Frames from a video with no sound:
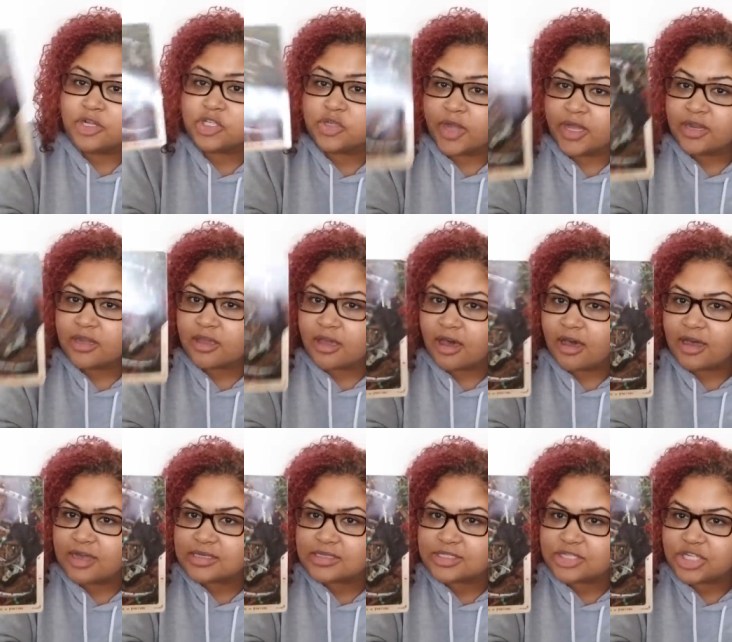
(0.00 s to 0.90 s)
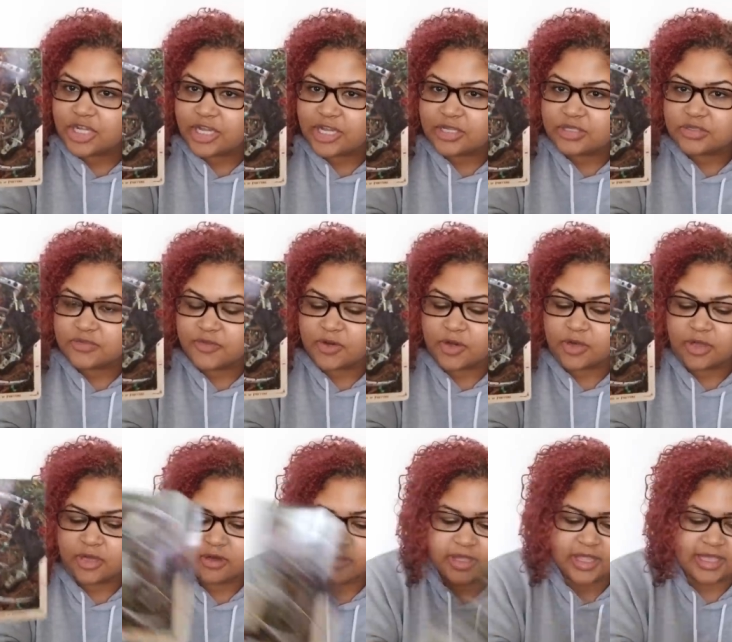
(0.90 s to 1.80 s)
trying to cause change,
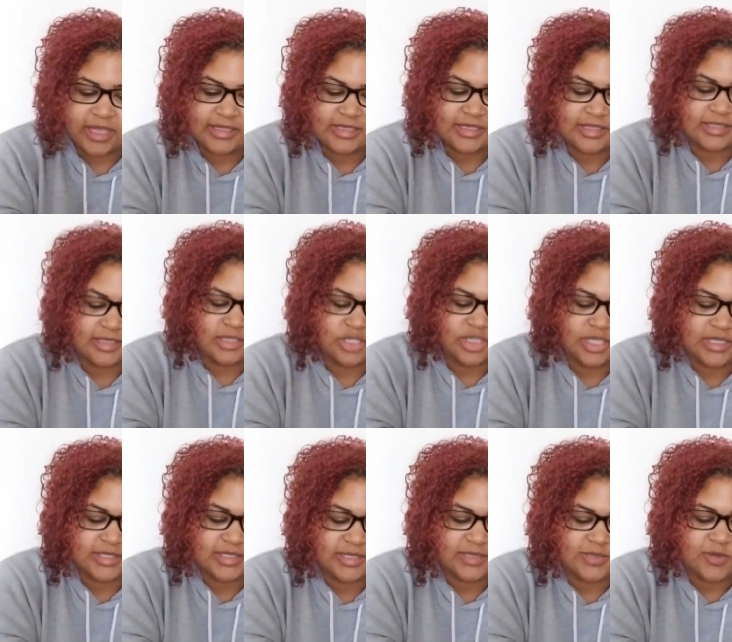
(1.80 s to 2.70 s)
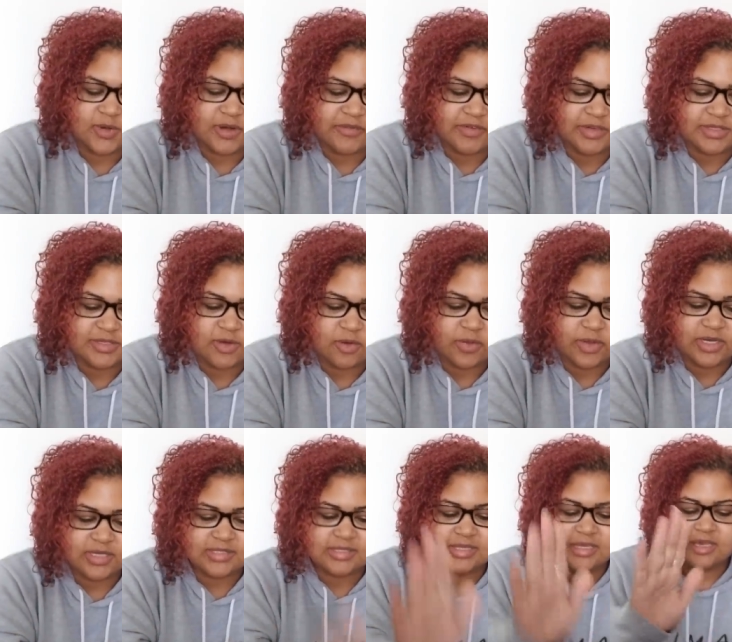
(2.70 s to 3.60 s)
Virgo, against this injustice or whatever it is you're
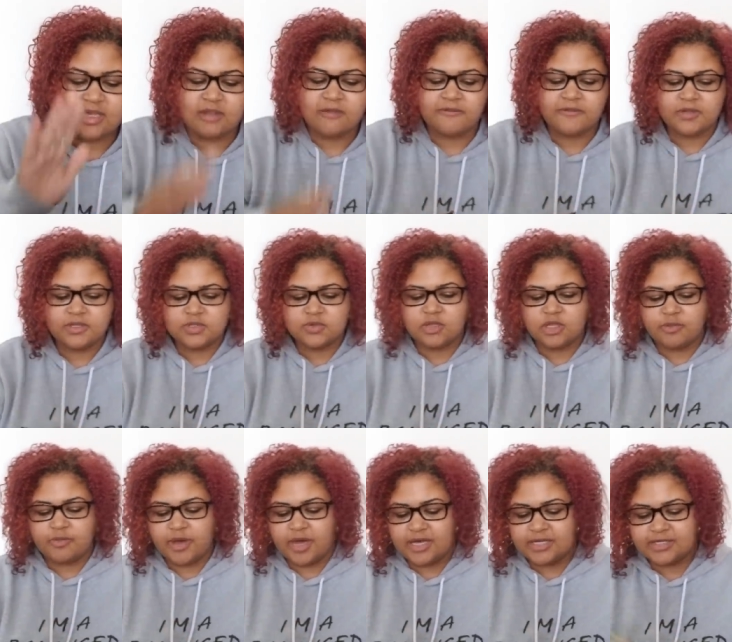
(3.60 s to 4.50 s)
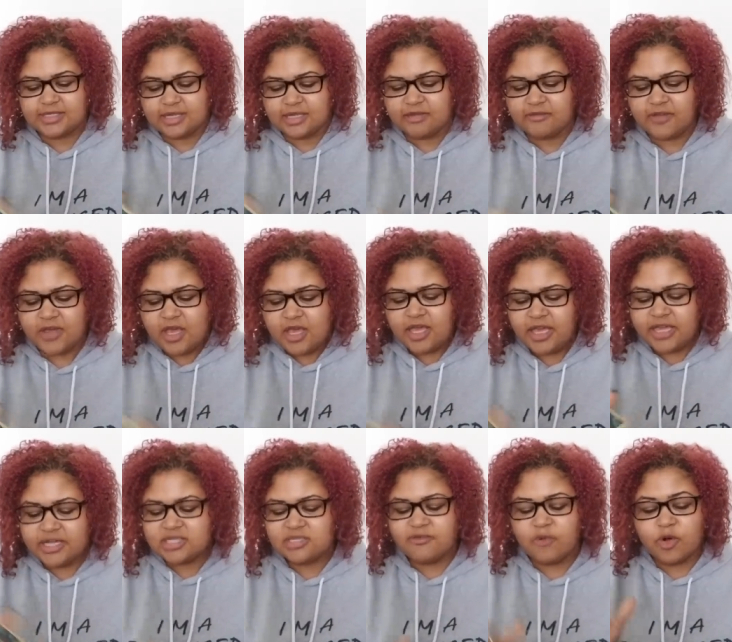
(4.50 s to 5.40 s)
witnessing, and it feels really positive.
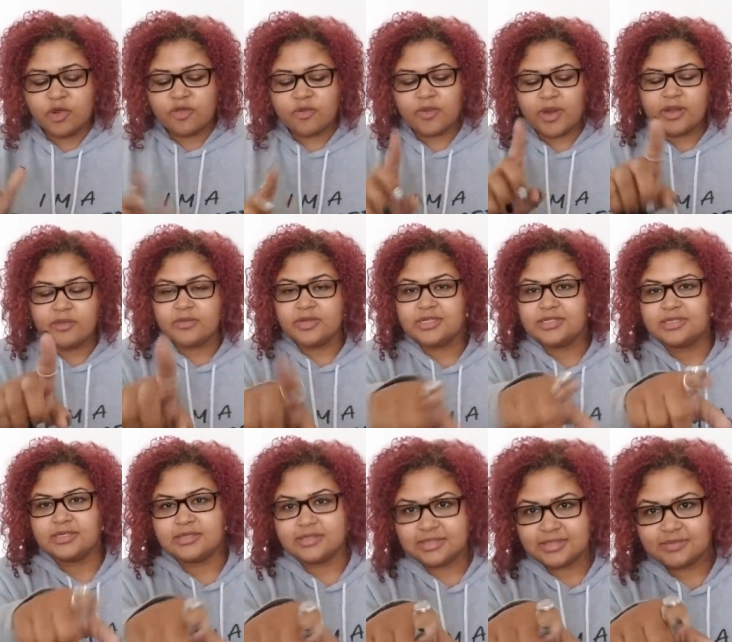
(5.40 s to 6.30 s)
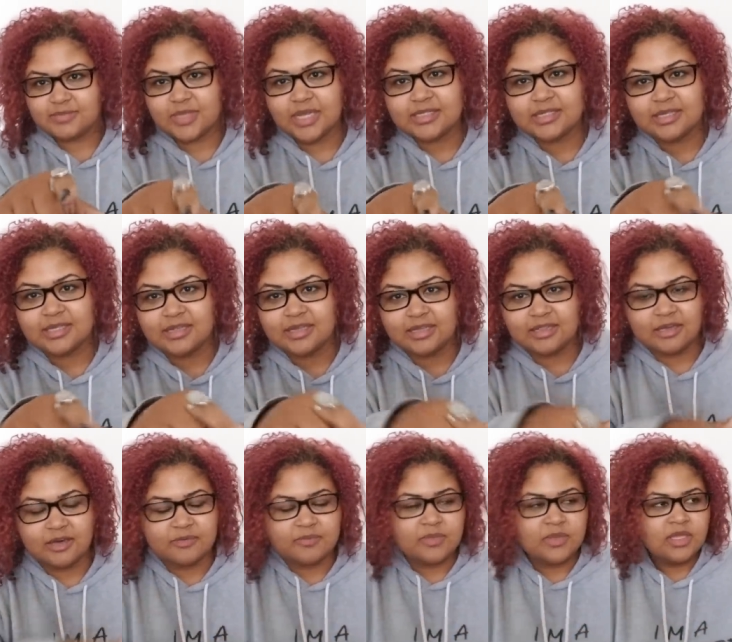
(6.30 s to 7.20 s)
It's for the right reasons. That's the thing,
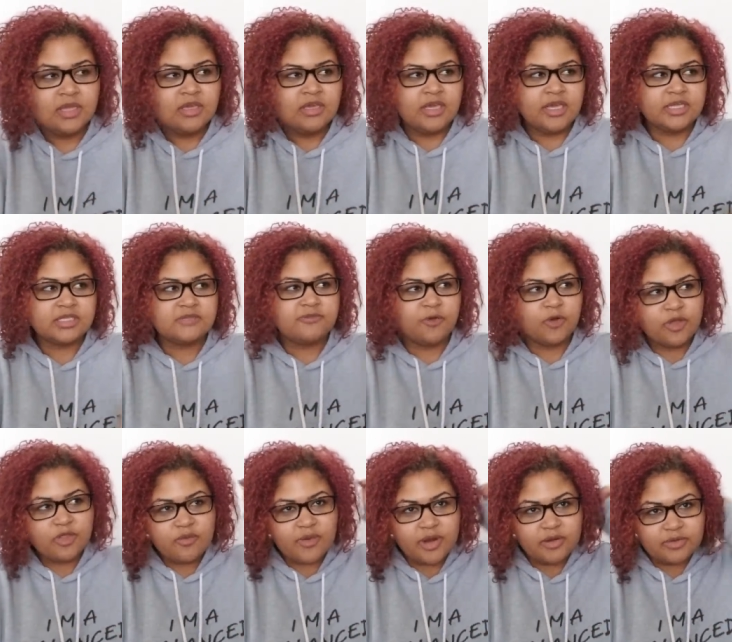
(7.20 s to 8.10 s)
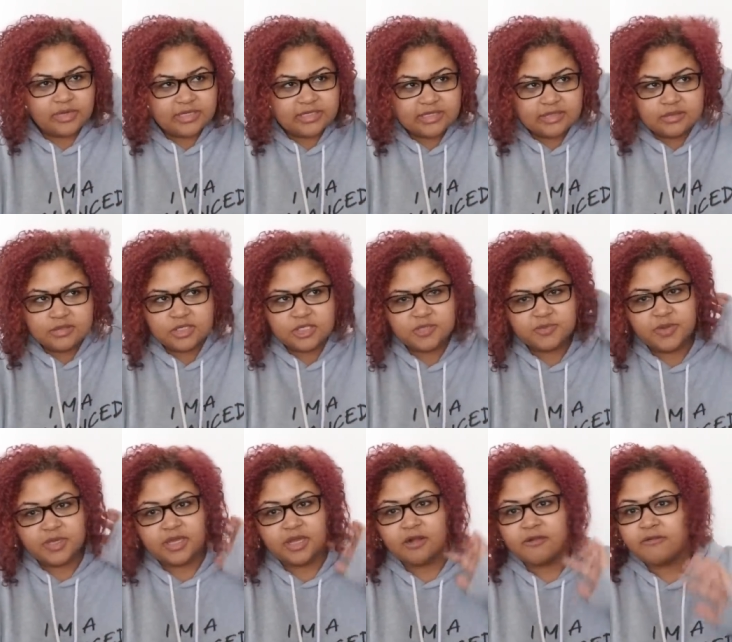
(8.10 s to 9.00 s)
though. It's for the right reasons. Just
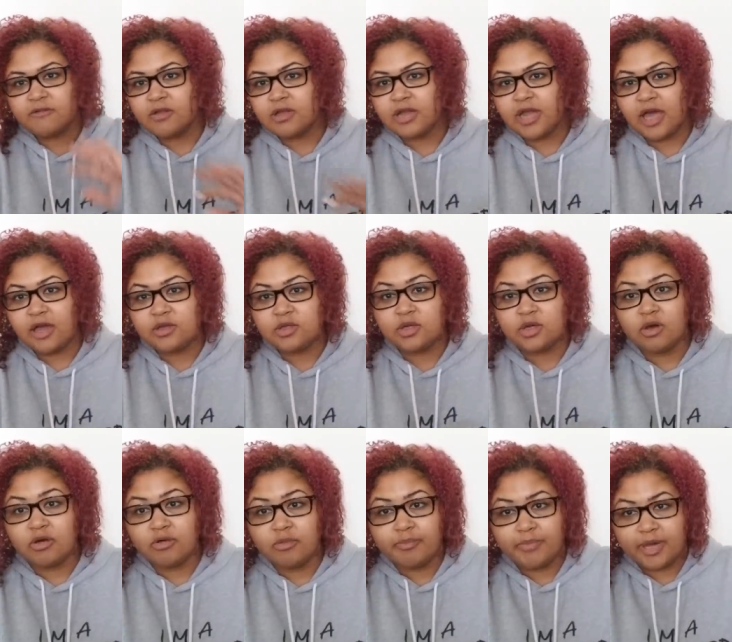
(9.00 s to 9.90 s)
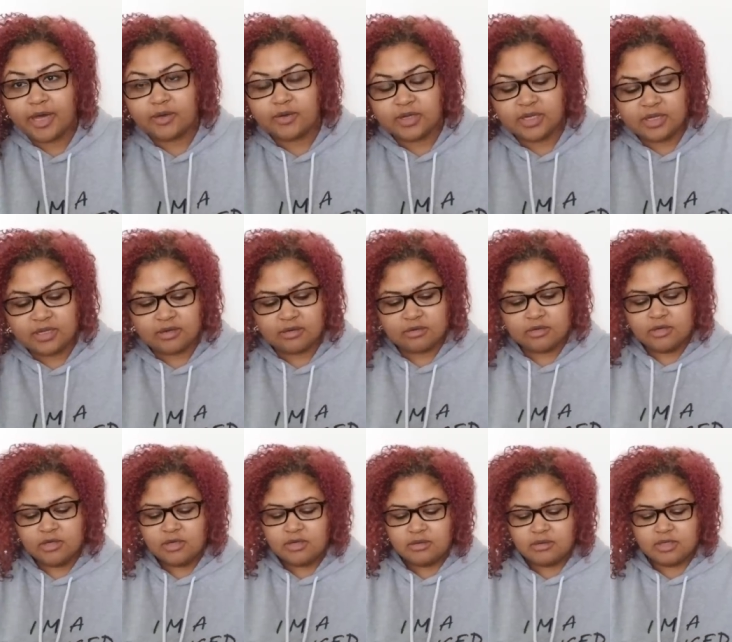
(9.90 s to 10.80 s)
be careful on how you go about it,
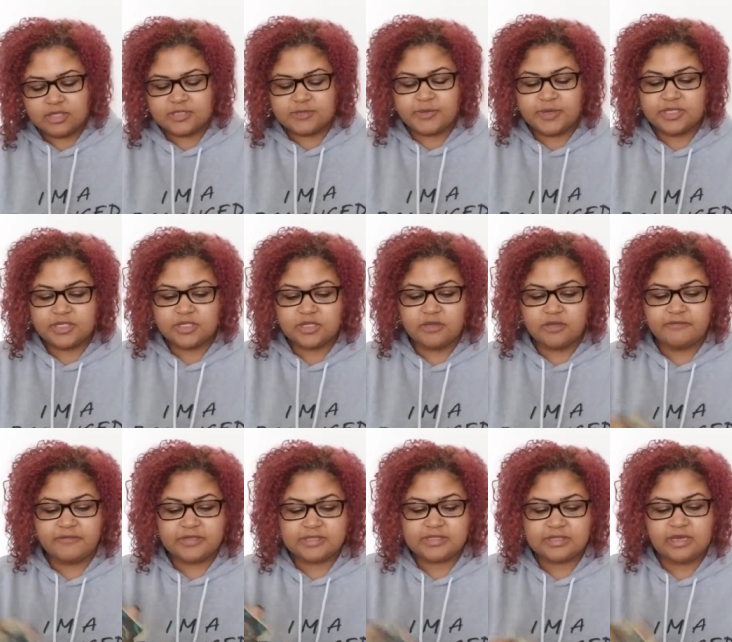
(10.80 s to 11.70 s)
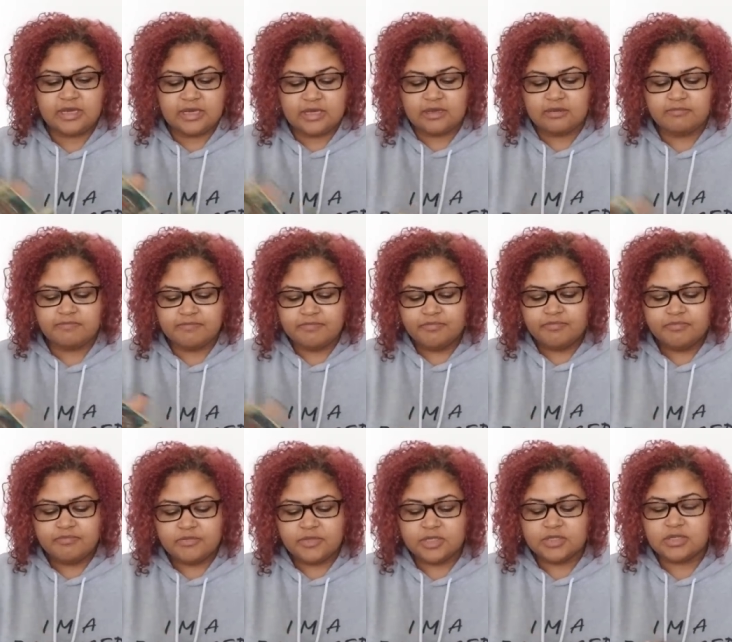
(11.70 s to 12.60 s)
especially if it's like
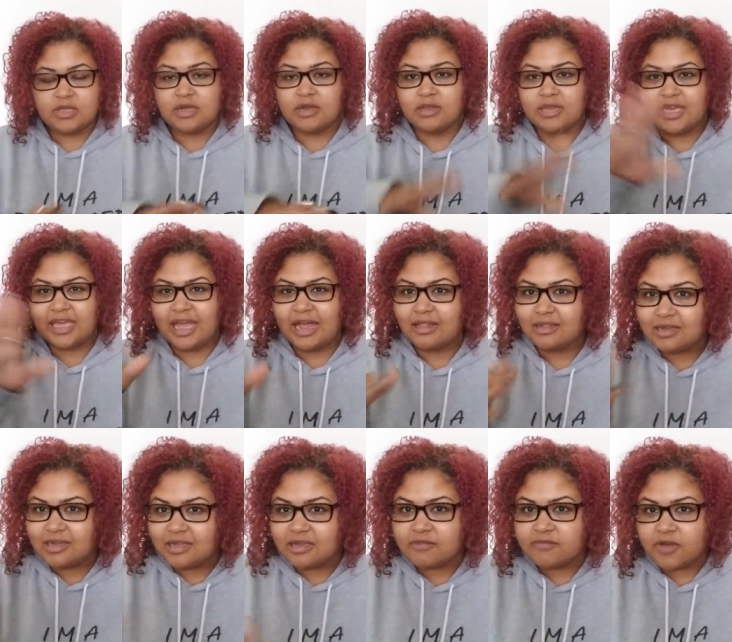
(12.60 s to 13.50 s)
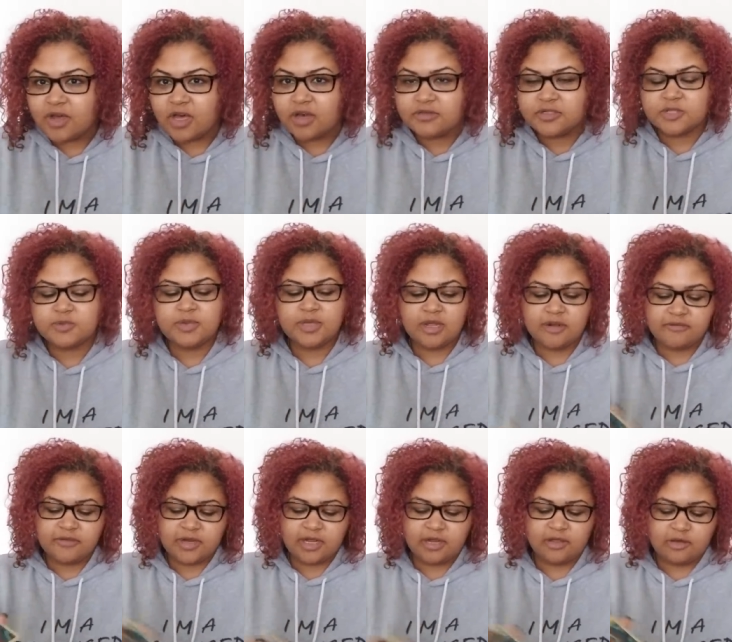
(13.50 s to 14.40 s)
there's a lot of legality involved. Just be
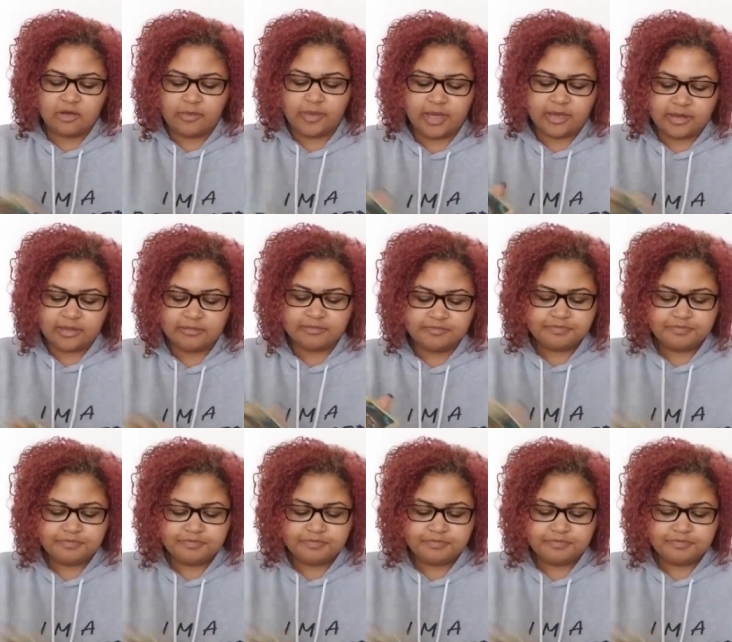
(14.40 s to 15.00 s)
careful on how you go about it.